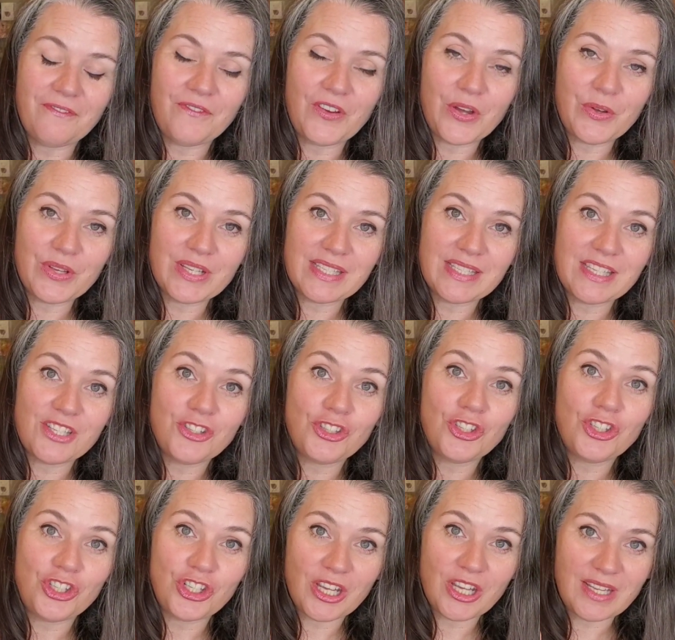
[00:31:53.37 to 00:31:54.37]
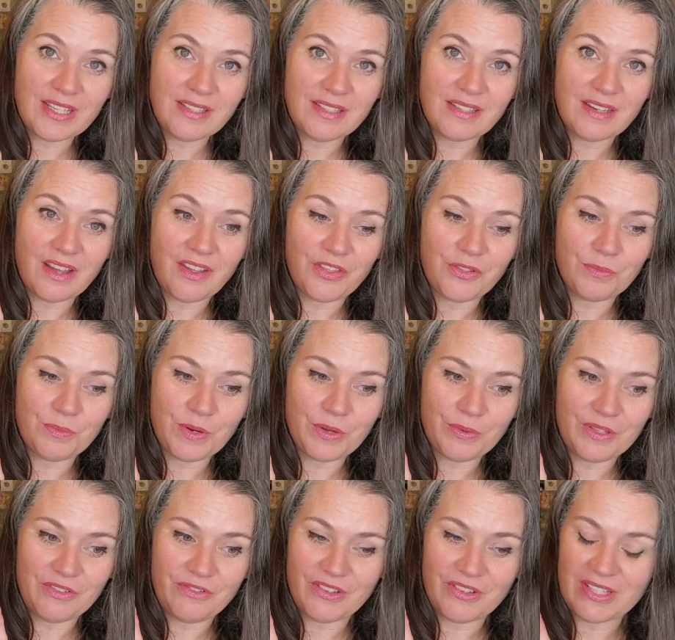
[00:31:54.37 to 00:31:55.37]
focuses just on the
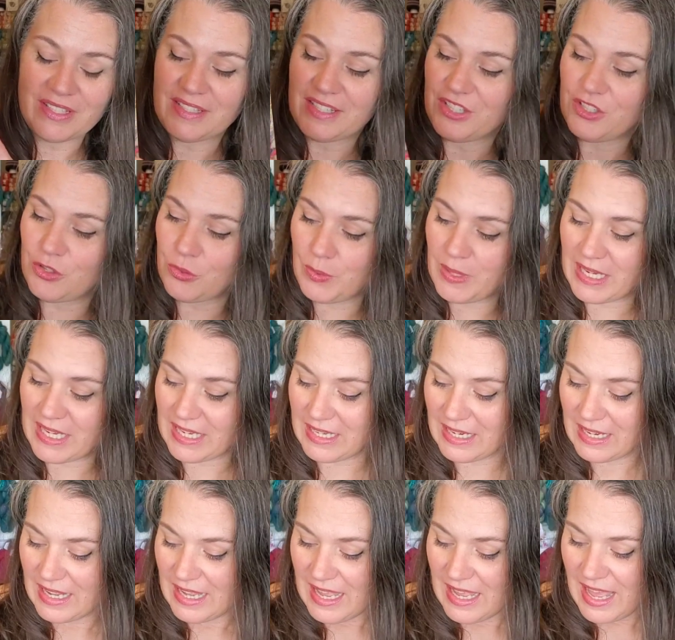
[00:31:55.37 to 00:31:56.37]
Rowan Felted Tweed.